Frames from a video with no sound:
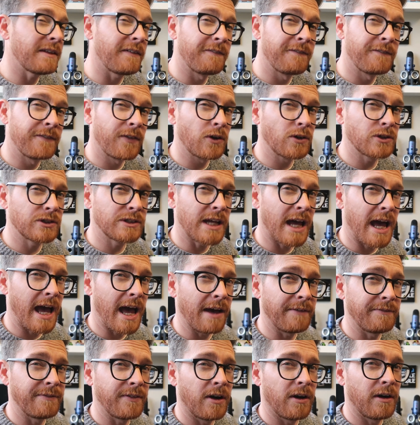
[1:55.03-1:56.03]
the first
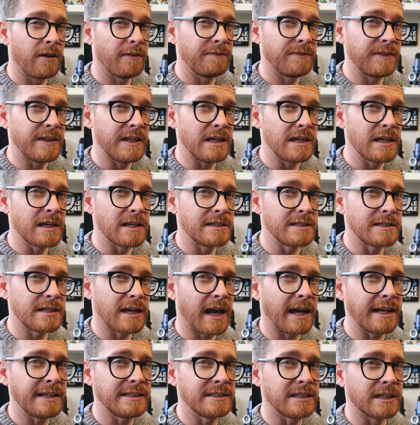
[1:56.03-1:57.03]
half of the
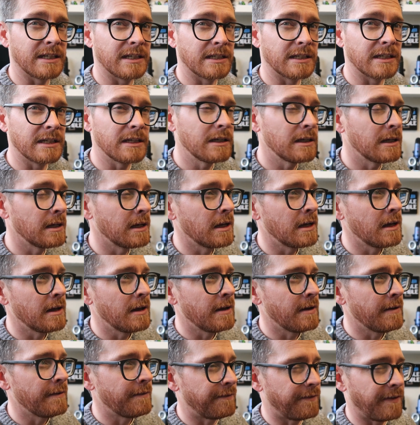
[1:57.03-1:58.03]
Titan
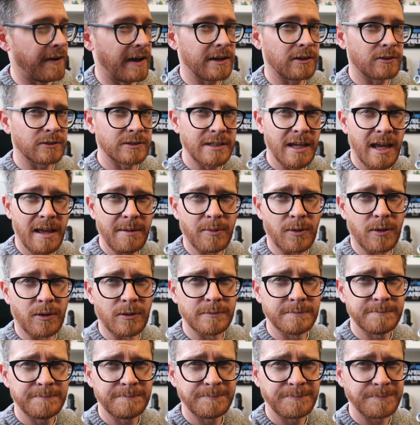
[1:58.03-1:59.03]
final
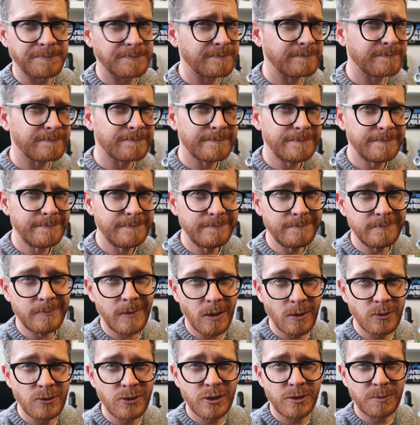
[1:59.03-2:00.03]
table
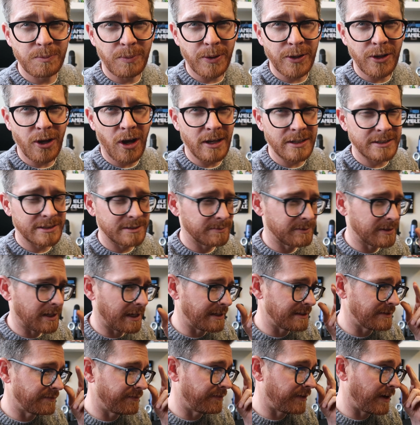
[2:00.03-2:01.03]
which is pretty awesome
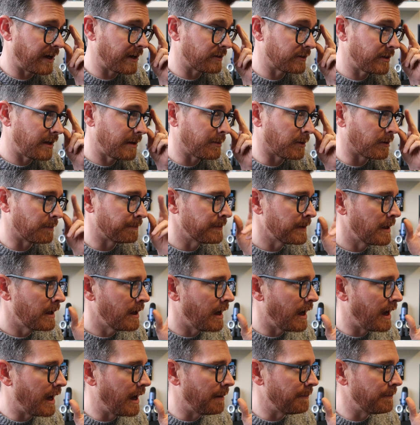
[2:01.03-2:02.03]
Titan final table.
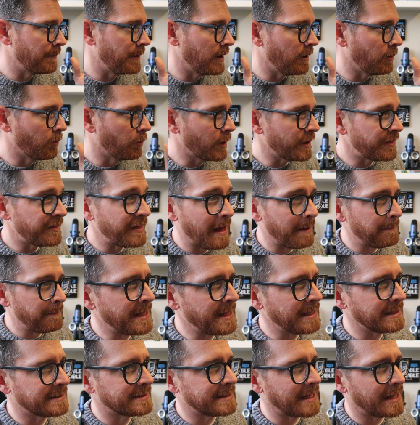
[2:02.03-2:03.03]
Um, with
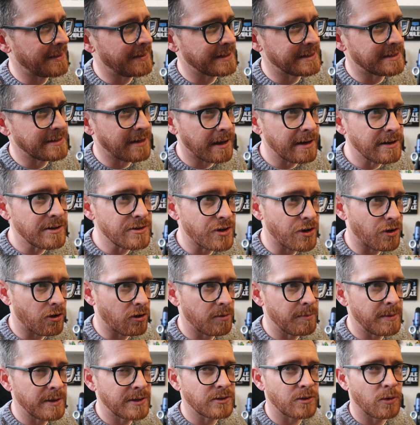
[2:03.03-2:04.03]
being said, the Titan
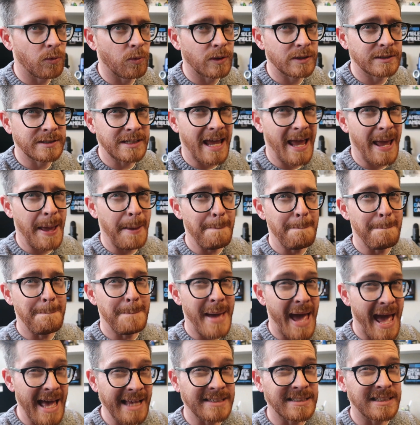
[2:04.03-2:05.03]
tournament was a
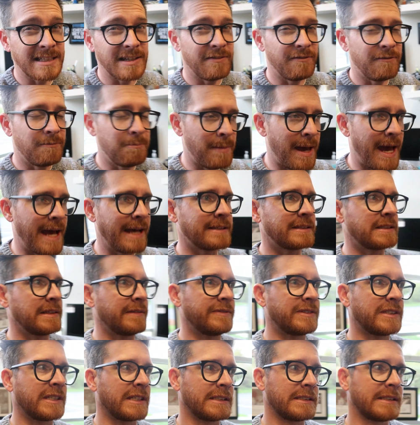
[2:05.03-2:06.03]
massive,
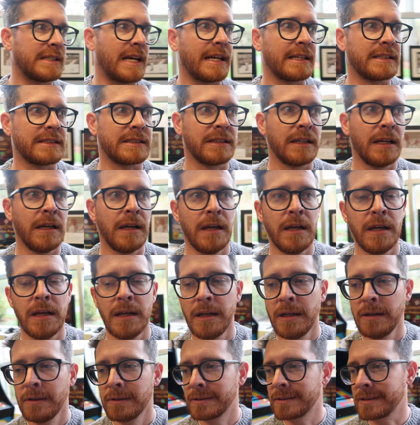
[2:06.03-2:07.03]
massive success.
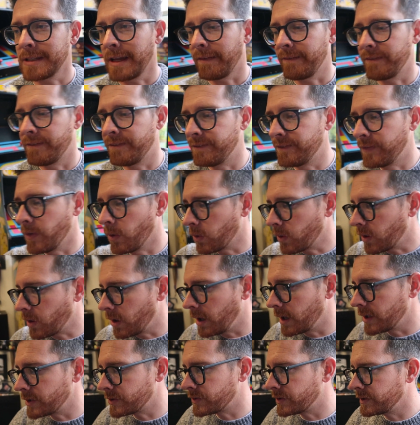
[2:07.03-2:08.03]
It's like
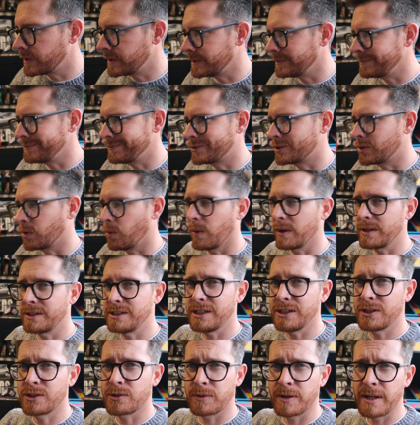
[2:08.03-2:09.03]

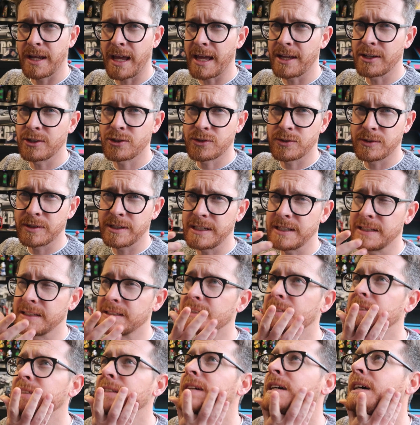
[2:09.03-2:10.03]
423
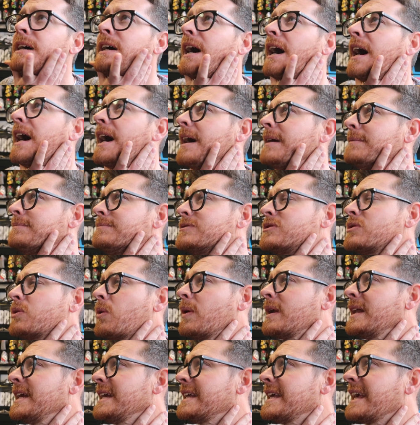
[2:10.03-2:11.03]
entries, um,
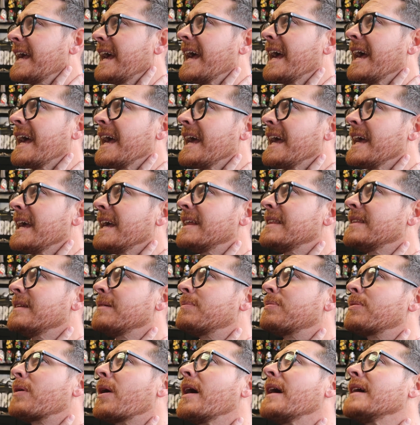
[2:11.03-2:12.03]
20K in
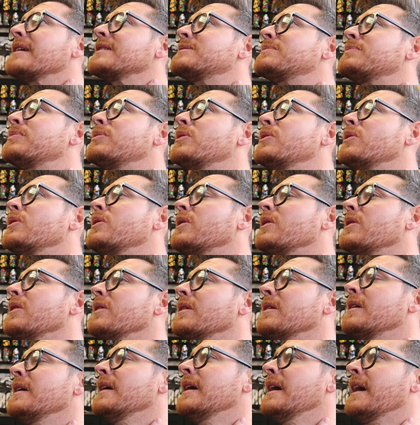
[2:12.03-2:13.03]
the prize
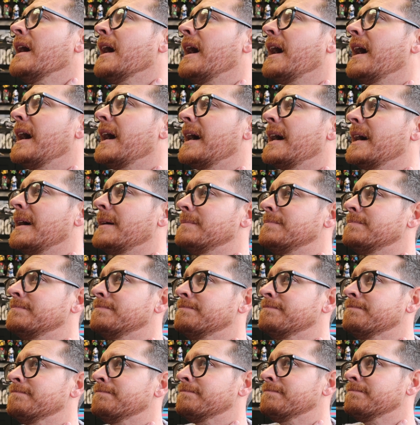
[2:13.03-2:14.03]
pool.
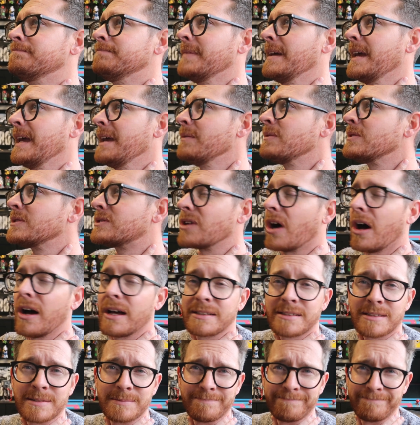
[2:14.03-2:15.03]
Um, it was
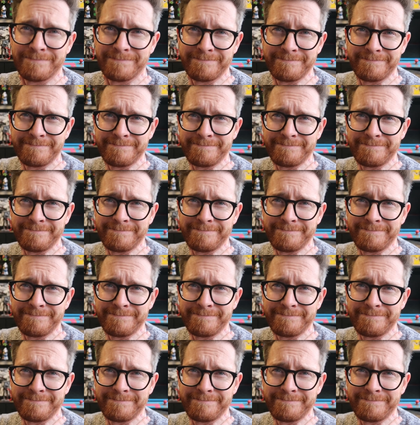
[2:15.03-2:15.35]
awesome.